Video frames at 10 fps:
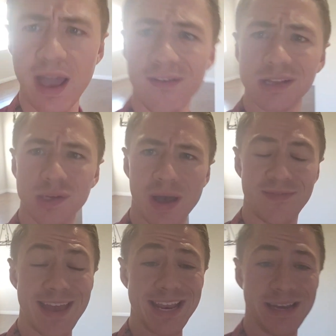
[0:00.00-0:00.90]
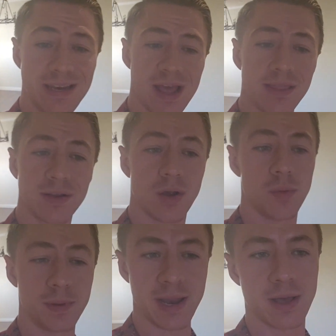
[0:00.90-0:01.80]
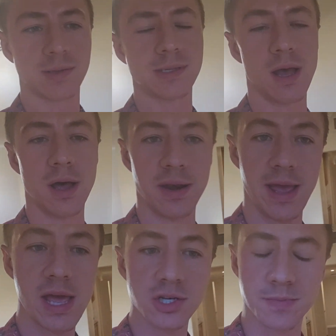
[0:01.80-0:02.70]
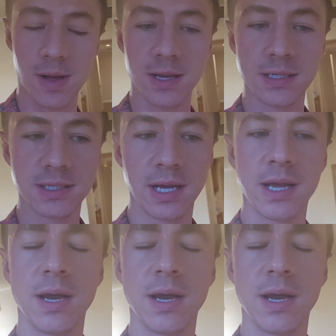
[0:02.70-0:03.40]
I also have another open house on Edgemont,